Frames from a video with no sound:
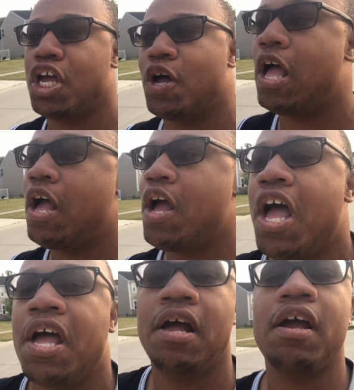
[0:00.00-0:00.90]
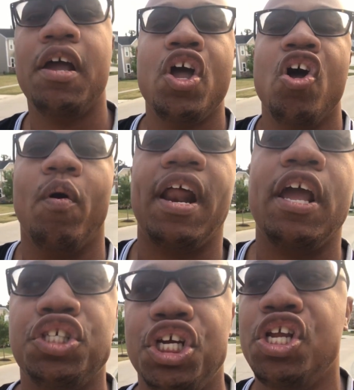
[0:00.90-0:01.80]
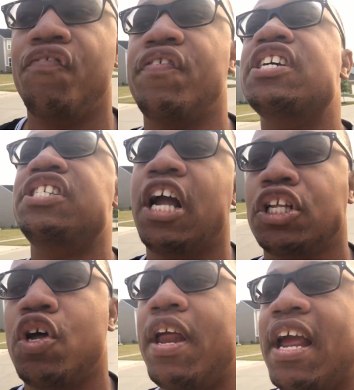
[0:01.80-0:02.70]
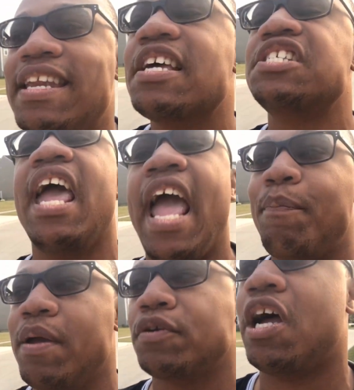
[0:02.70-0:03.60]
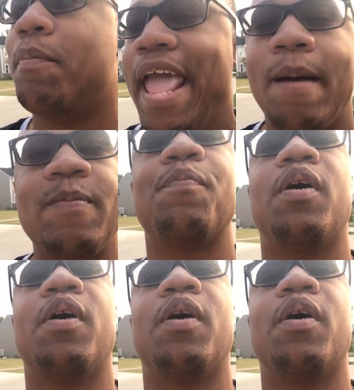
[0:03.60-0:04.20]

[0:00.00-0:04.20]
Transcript: So what I usually do for these Nickelodeon Disney happy celebrity happy